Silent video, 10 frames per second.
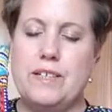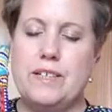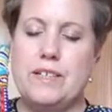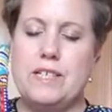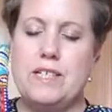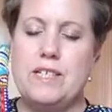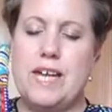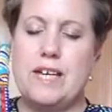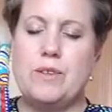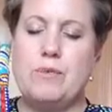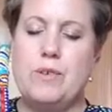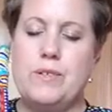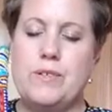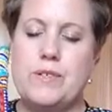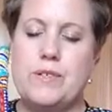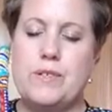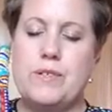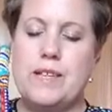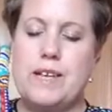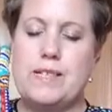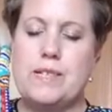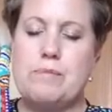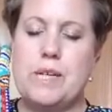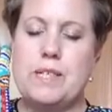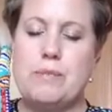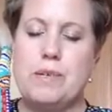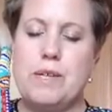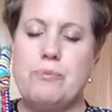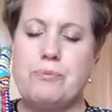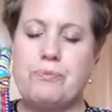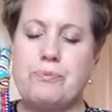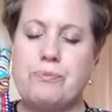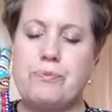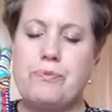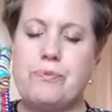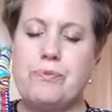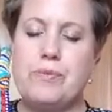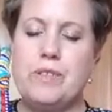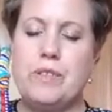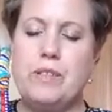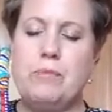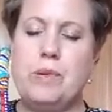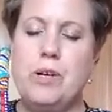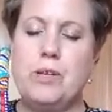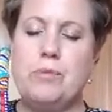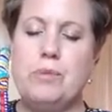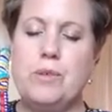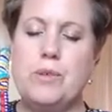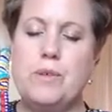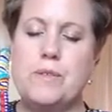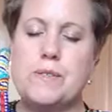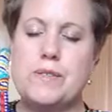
and to take the words as it's meant to be. Marku, Makos.